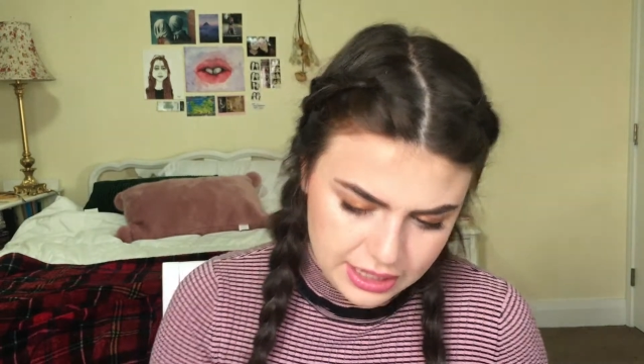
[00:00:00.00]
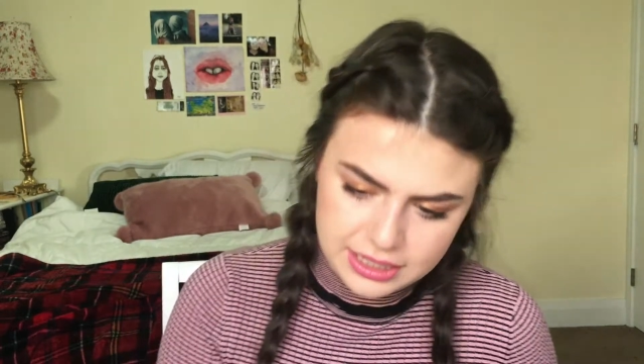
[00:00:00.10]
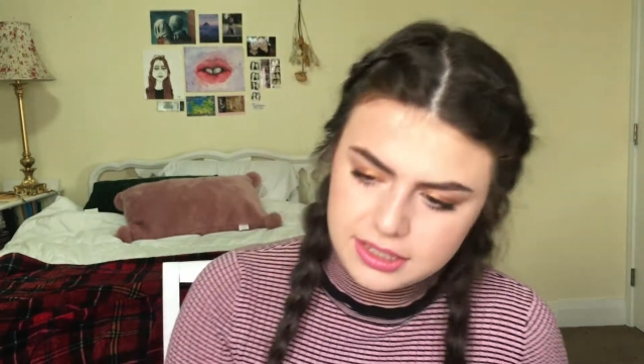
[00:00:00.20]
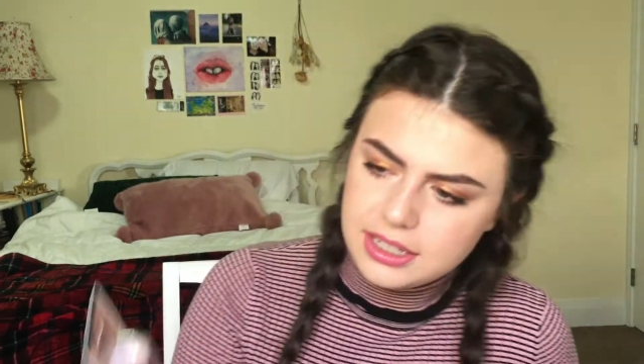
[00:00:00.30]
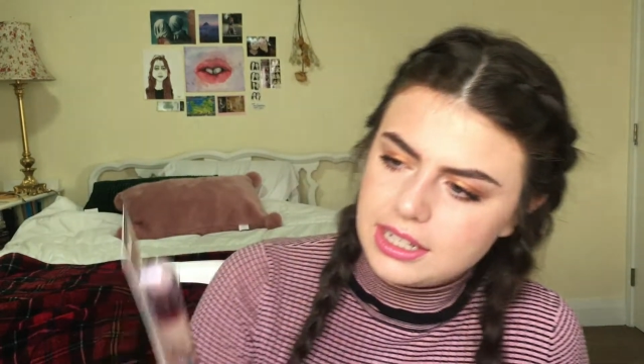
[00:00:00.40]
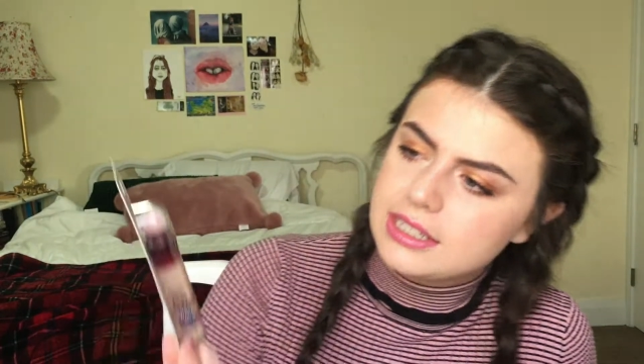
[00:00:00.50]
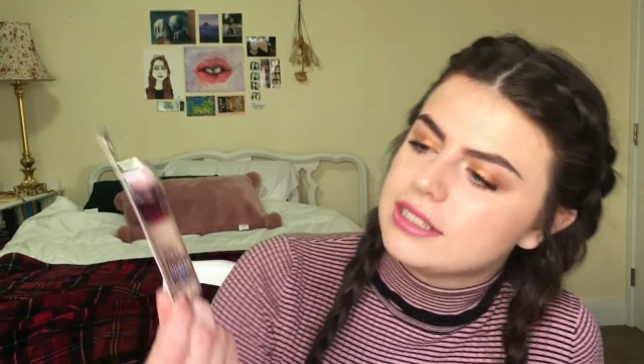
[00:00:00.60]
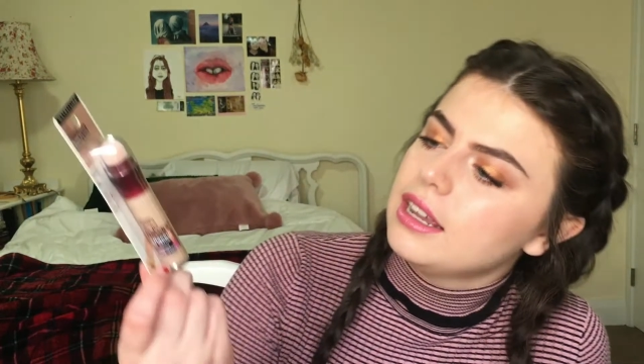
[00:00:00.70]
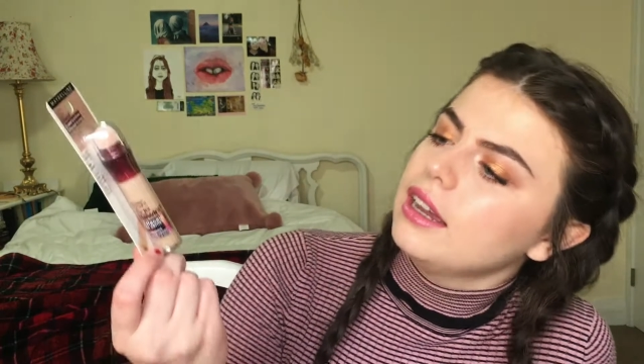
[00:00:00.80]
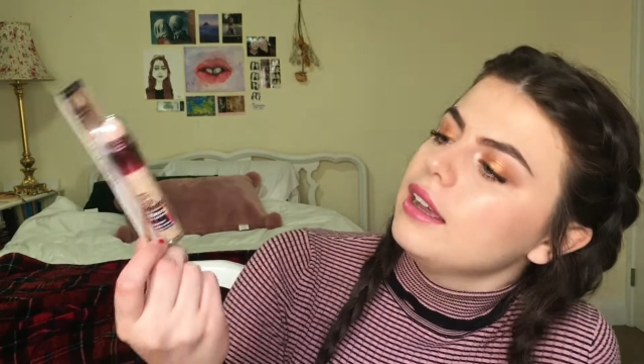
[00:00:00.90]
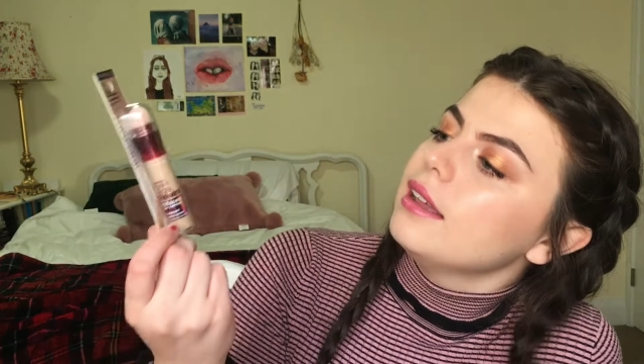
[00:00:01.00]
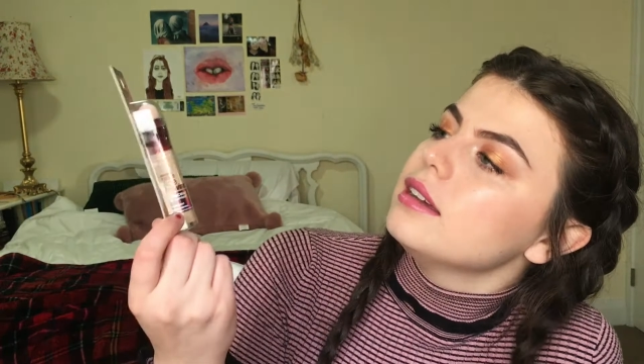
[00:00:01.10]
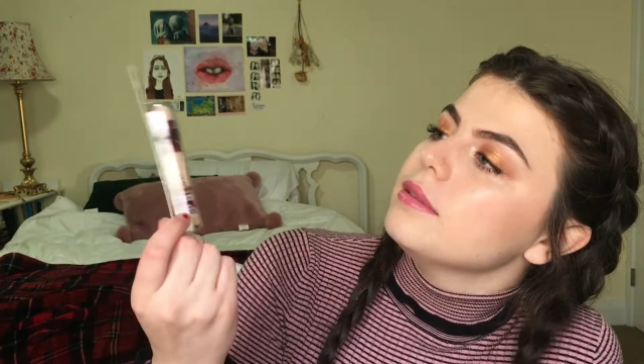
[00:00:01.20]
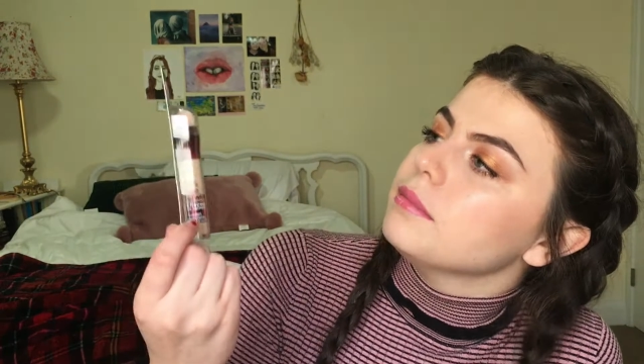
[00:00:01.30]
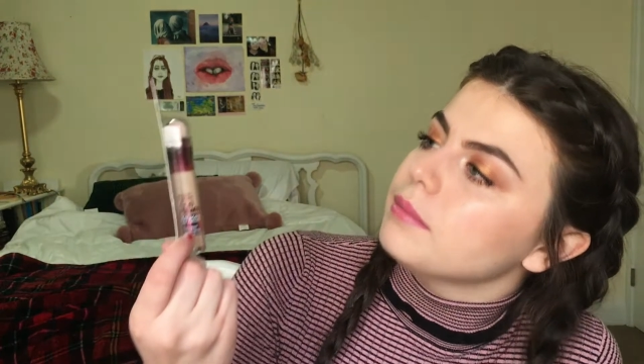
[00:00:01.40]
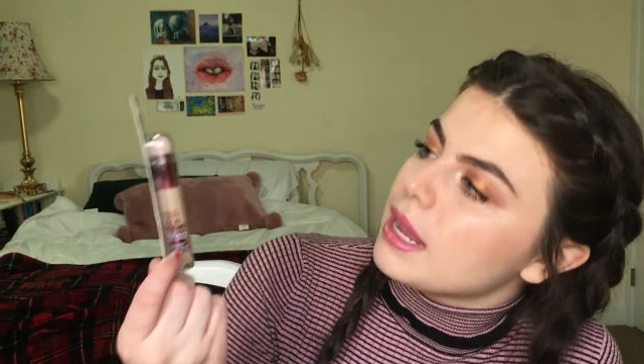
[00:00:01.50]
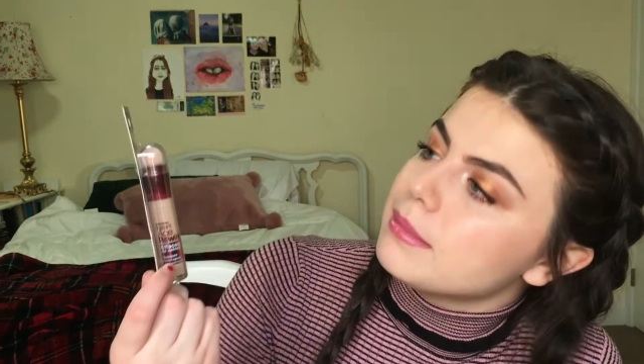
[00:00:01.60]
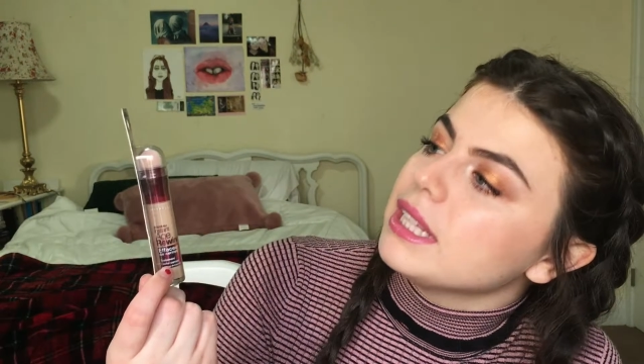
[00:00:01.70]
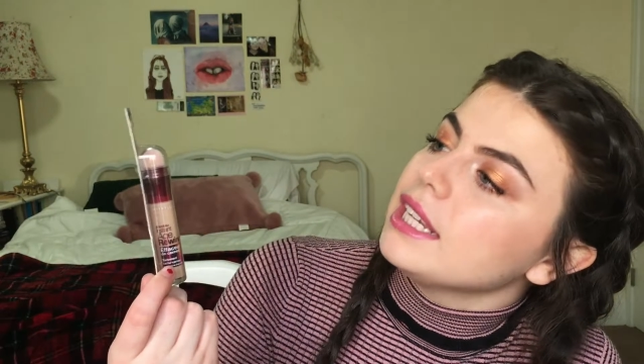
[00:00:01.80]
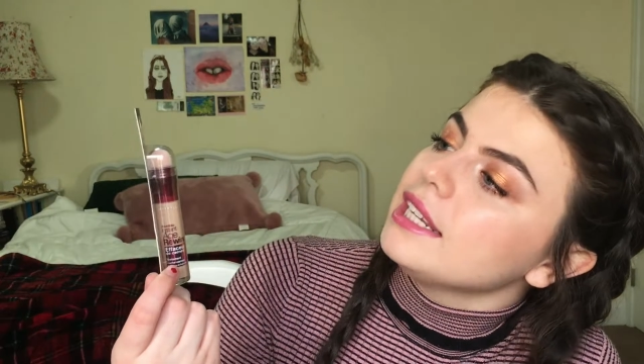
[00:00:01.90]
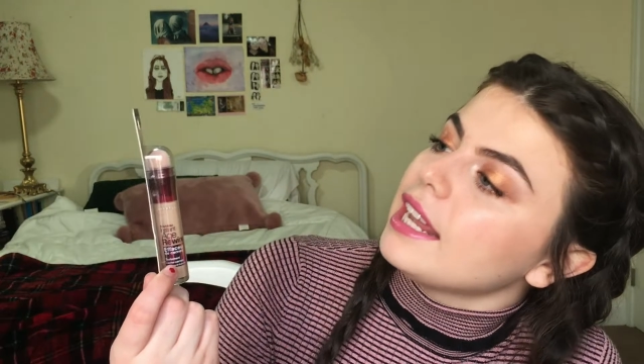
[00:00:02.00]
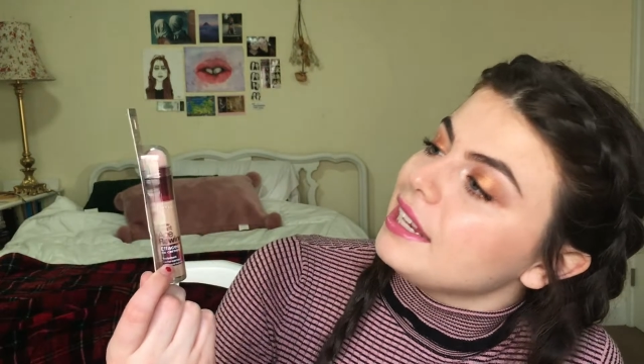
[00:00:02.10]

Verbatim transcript: It's this Maybelline